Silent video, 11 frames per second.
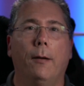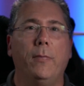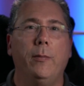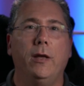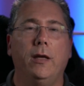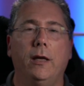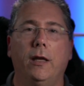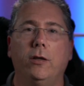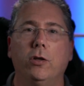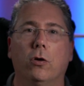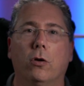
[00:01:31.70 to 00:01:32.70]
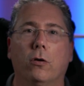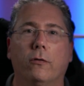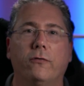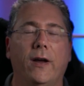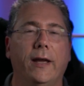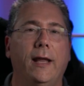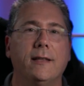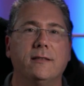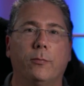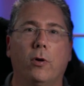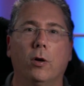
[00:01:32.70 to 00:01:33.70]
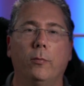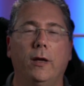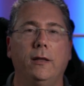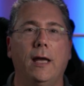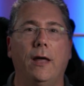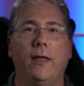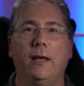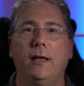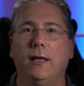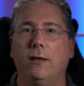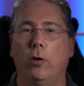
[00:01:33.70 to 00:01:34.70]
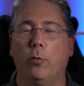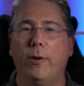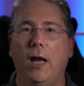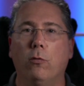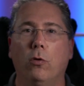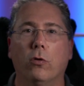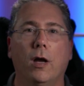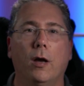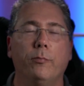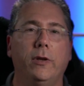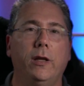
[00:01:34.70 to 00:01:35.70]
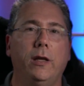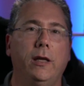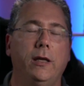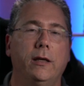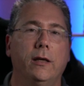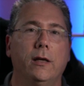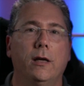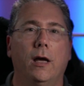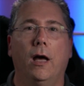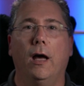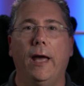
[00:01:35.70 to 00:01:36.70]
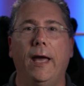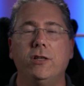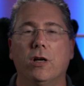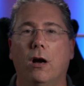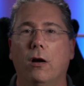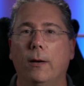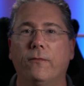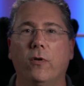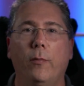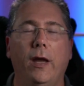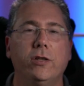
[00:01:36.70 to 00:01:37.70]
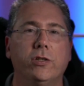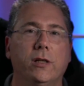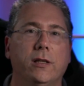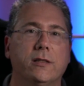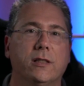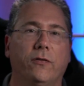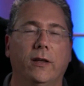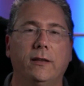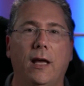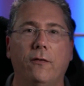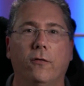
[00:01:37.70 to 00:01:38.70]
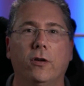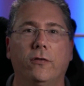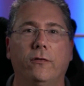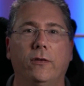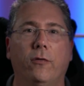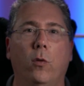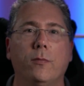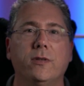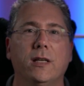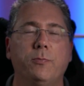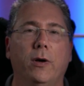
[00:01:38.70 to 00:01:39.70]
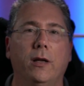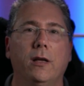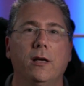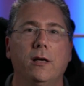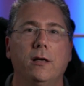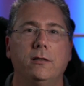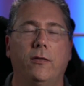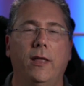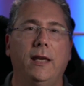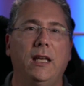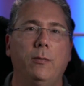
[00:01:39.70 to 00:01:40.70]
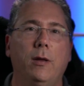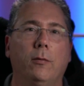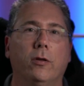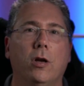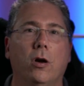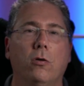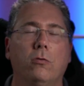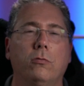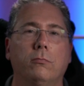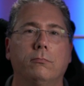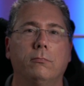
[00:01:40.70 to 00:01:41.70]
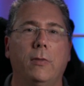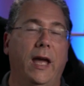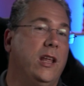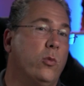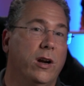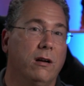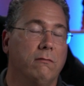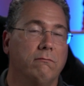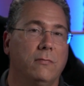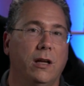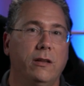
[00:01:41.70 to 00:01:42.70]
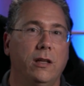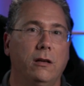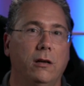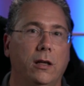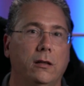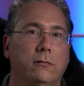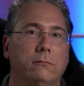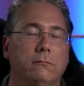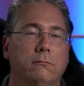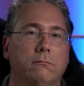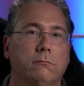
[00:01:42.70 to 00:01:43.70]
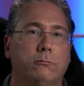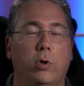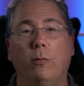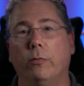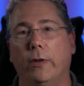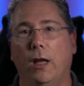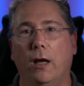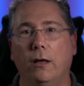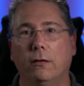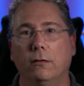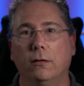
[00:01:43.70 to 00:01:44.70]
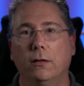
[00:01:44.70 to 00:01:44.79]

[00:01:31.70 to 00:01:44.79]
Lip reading: maybe in your finance department, yeah, they need to get to your payroll company, HR information, stuff like that for different websites. But do they need to be able to go anywhere on the internet? Probably not.